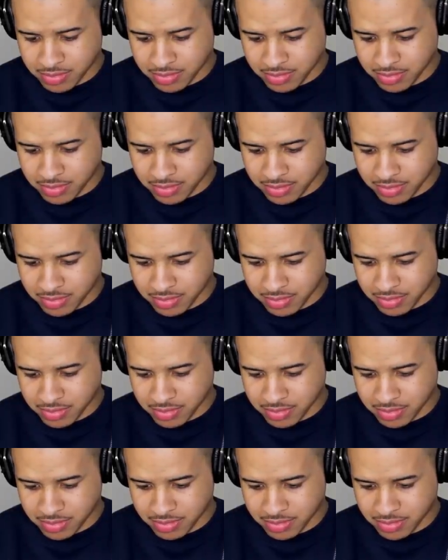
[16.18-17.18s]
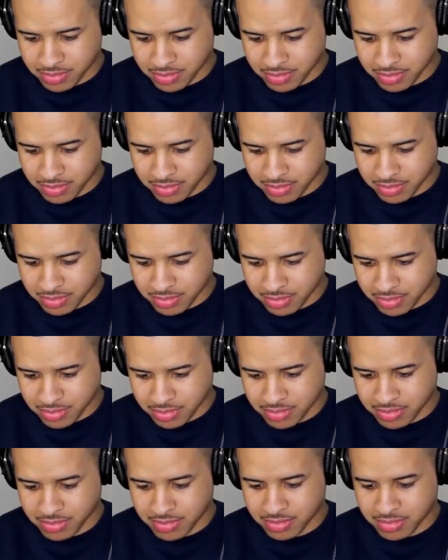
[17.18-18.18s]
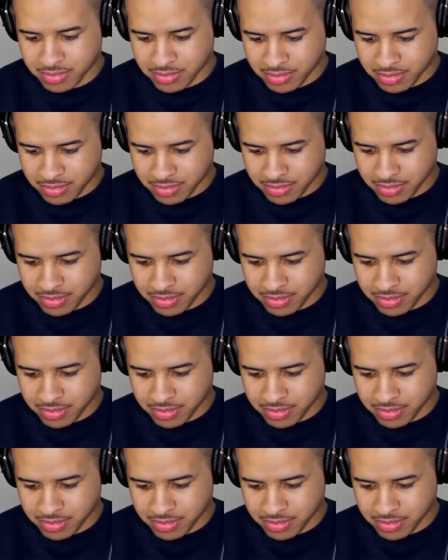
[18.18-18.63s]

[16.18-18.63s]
(silent)